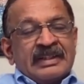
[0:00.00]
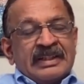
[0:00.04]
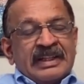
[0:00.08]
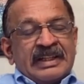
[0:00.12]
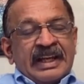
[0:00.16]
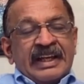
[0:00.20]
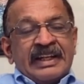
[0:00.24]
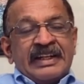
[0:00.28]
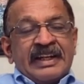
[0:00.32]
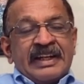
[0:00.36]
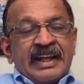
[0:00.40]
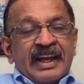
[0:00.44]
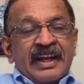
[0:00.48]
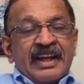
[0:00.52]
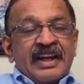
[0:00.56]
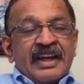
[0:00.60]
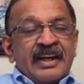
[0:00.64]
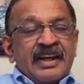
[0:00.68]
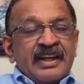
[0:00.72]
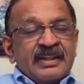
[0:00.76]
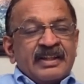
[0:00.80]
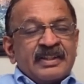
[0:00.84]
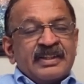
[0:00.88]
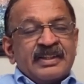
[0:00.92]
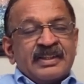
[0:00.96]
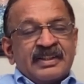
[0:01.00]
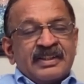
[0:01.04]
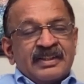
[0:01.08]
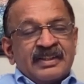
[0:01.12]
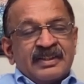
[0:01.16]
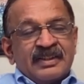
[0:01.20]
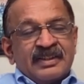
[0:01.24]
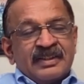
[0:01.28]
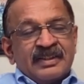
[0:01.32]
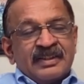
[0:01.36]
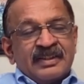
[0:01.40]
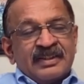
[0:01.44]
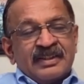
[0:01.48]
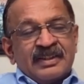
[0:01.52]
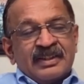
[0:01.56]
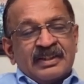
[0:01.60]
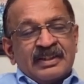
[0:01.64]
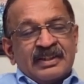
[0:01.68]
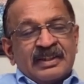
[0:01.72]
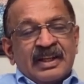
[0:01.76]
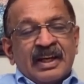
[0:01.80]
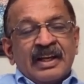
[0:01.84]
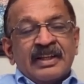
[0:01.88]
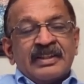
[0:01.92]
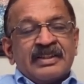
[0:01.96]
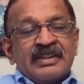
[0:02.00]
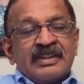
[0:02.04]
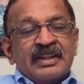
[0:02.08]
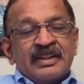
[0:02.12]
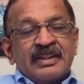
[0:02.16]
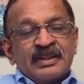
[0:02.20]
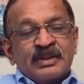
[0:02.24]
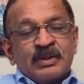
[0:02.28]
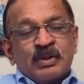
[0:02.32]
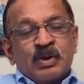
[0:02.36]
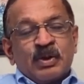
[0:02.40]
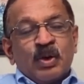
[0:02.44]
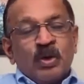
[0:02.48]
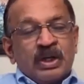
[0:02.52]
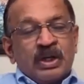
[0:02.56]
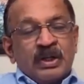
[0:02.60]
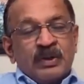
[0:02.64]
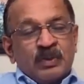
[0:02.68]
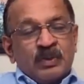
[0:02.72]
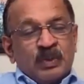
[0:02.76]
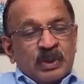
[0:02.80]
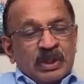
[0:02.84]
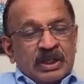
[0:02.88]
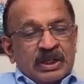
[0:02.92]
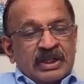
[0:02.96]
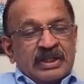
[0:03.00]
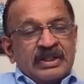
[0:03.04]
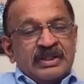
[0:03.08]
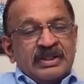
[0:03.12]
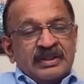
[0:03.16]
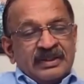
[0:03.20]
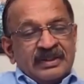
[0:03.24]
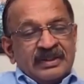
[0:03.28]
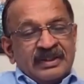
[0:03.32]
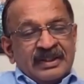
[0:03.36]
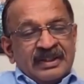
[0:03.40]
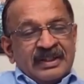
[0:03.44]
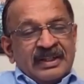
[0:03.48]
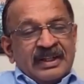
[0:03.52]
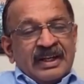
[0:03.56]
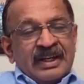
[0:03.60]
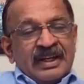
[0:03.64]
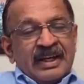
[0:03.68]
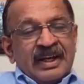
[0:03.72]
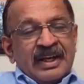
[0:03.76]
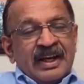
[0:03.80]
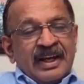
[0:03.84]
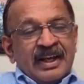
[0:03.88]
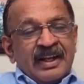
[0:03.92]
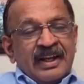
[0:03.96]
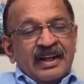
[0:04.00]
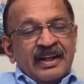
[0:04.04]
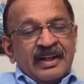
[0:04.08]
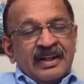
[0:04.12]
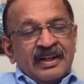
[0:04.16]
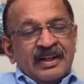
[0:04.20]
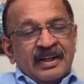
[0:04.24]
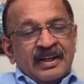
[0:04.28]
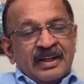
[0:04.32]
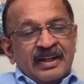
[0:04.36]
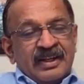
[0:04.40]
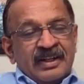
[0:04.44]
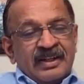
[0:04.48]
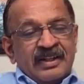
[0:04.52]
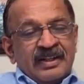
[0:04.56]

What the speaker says: they take it as the golden word. And